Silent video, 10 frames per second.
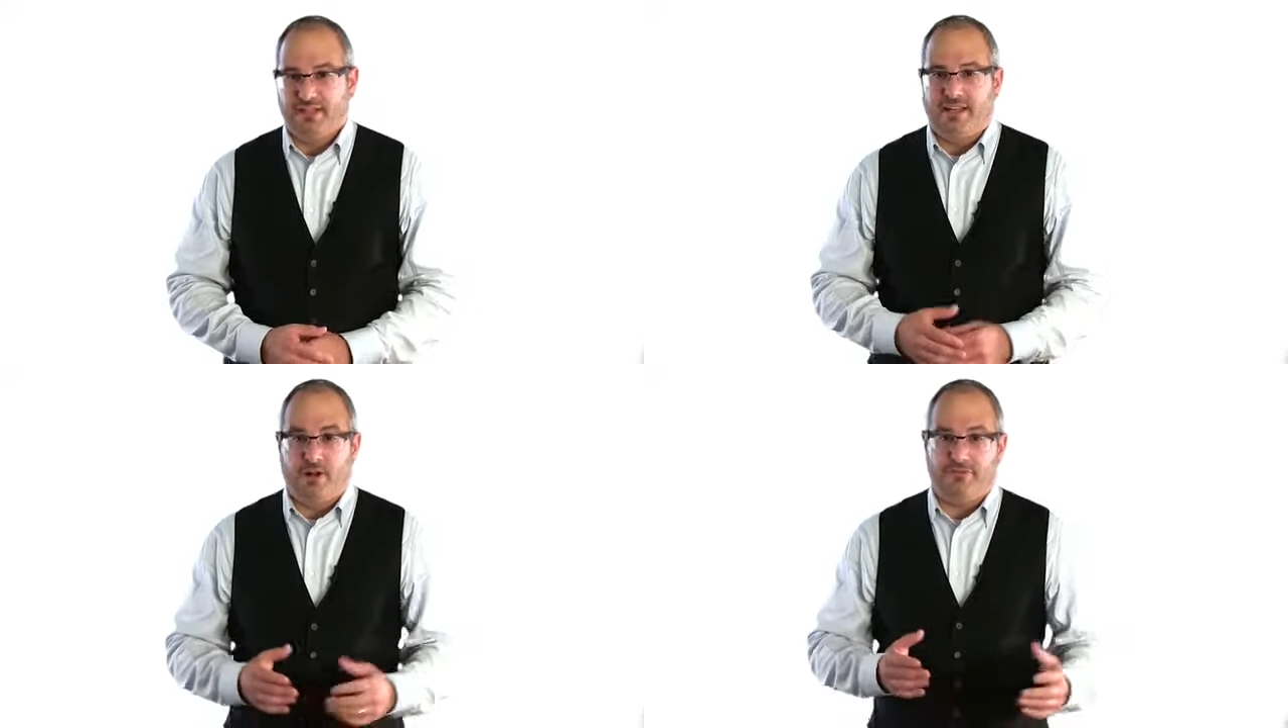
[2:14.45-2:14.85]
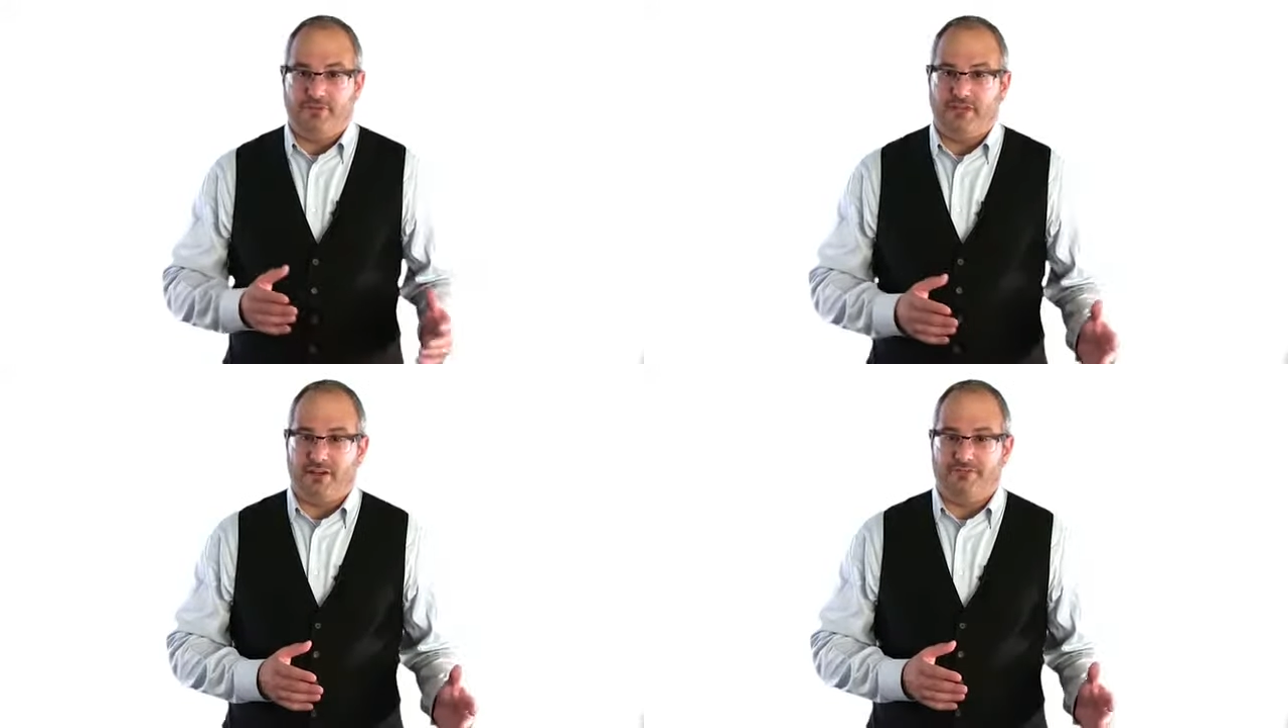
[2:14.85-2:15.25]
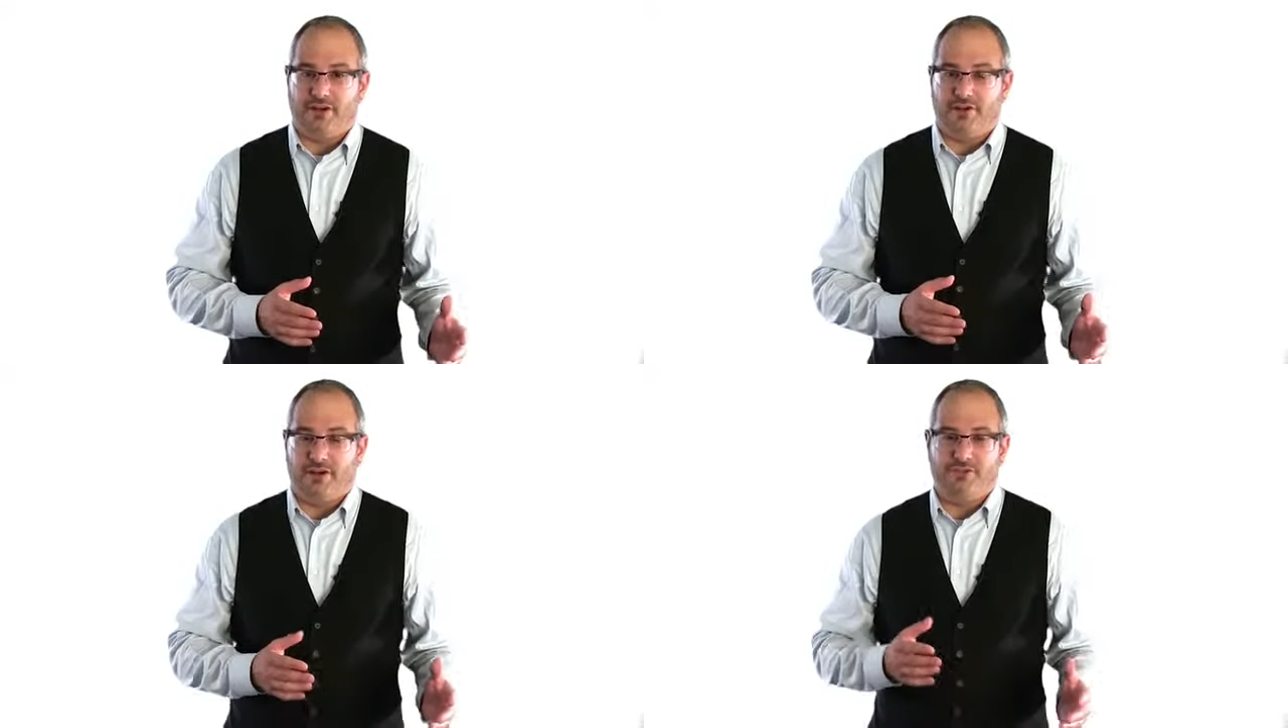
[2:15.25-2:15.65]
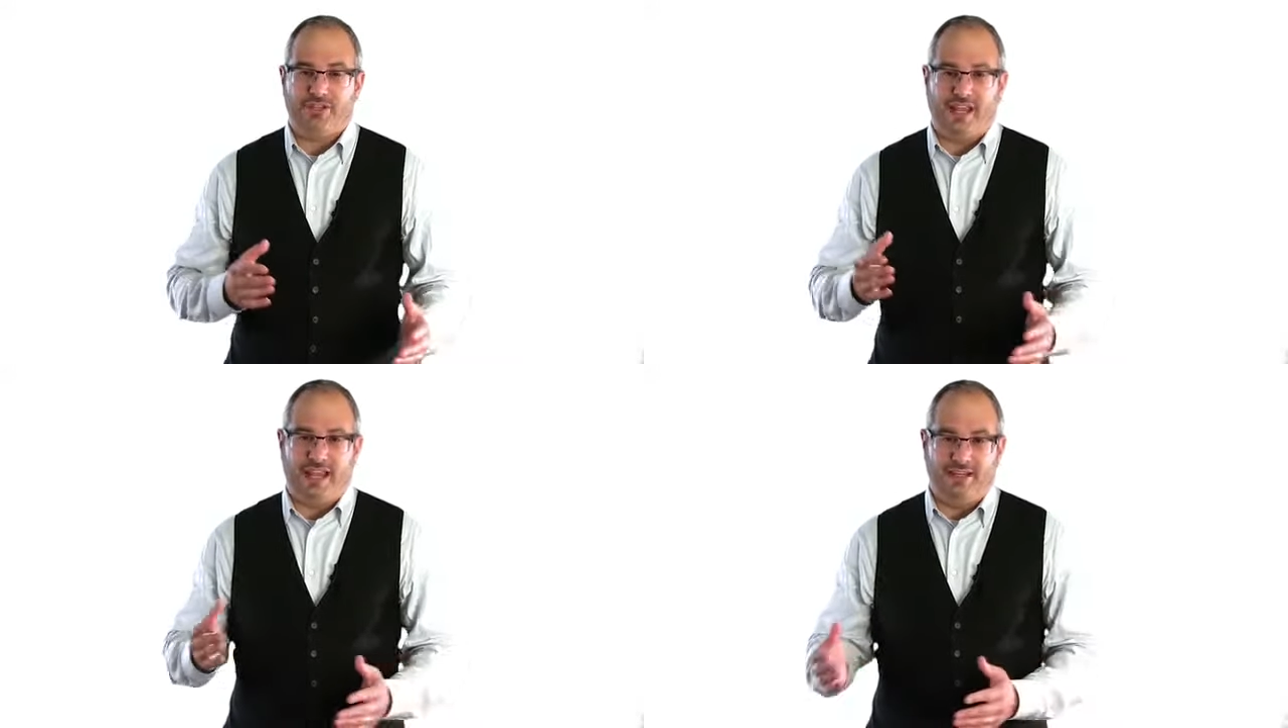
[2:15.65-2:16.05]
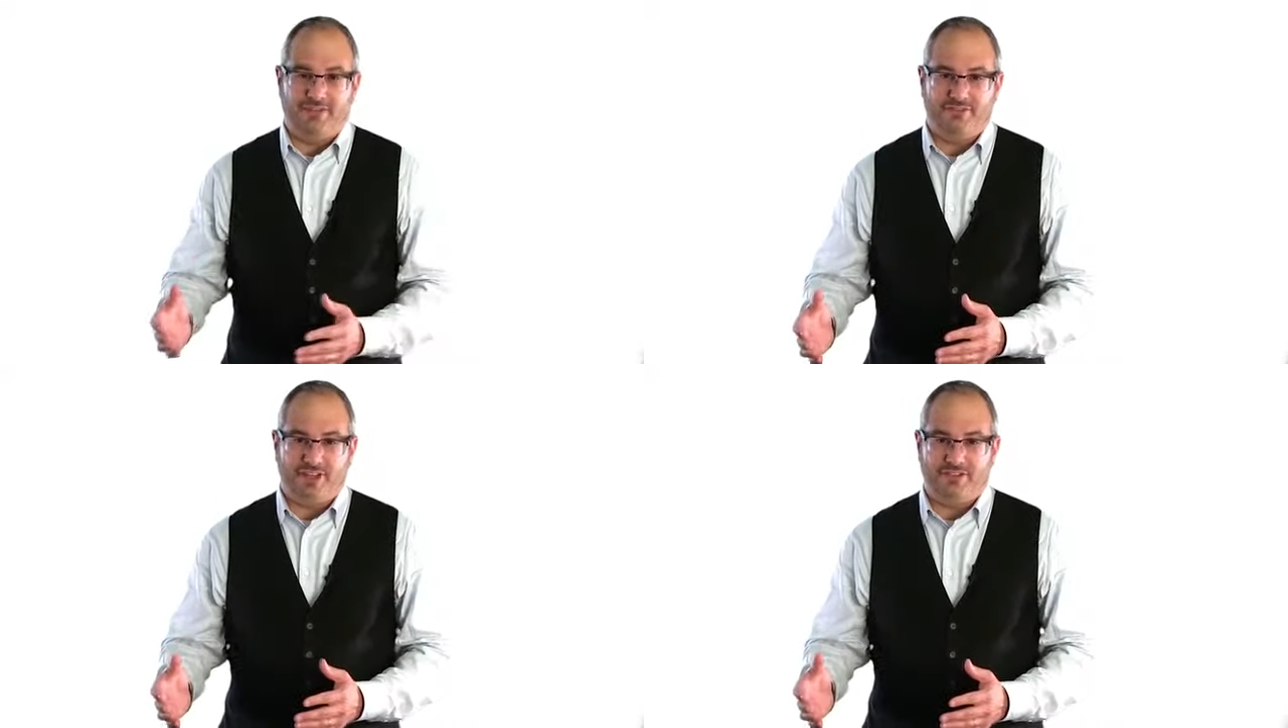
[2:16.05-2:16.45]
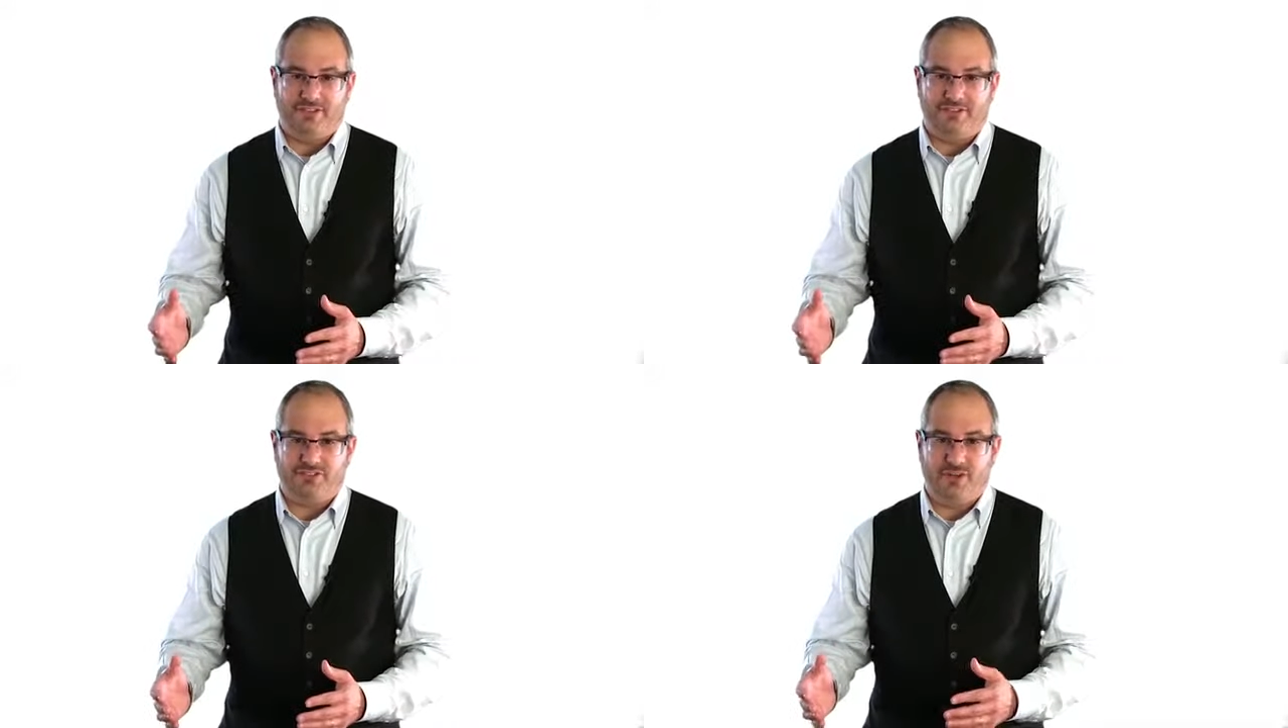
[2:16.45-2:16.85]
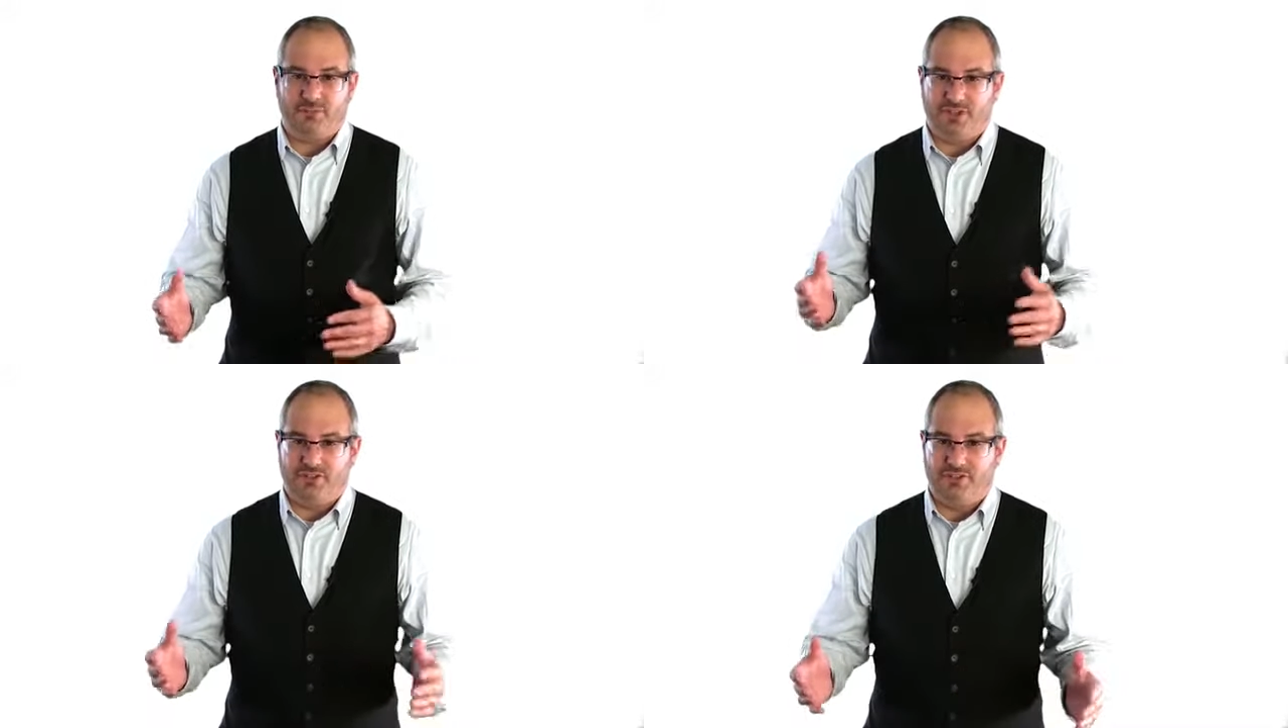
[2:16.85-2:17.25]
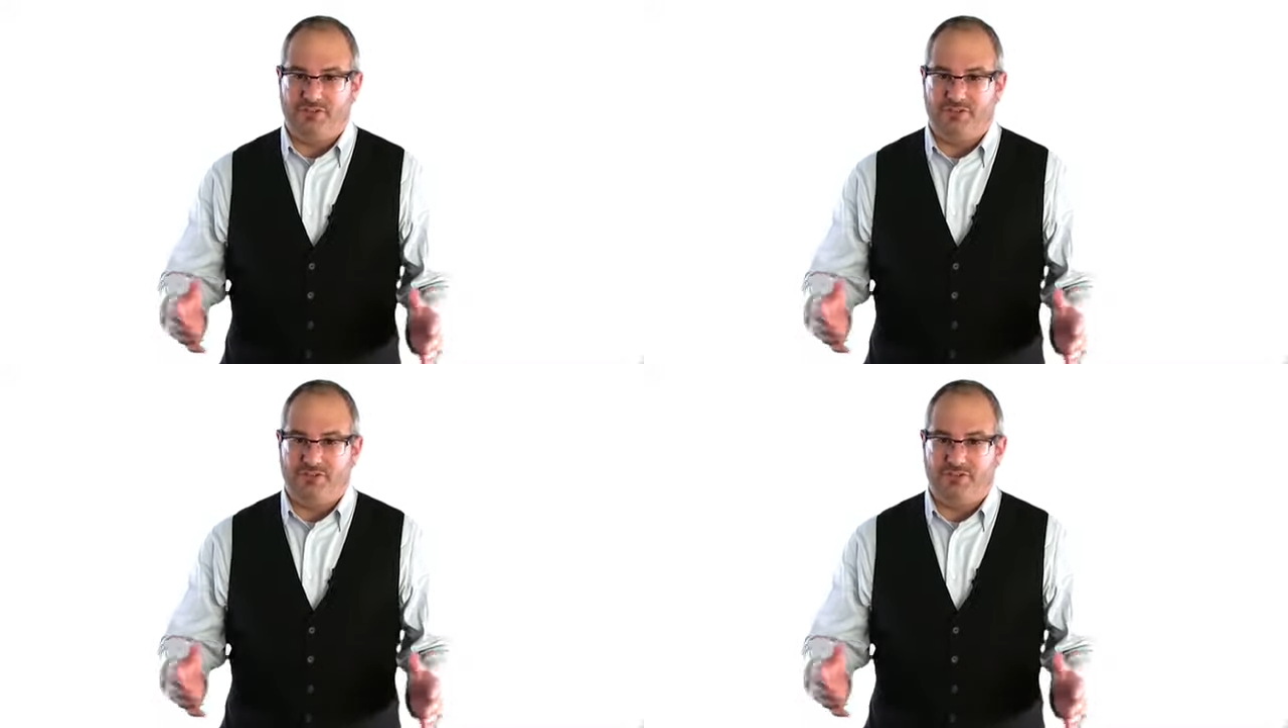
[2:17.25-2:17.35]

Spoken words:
Now, if you've got photos and you've got a good description,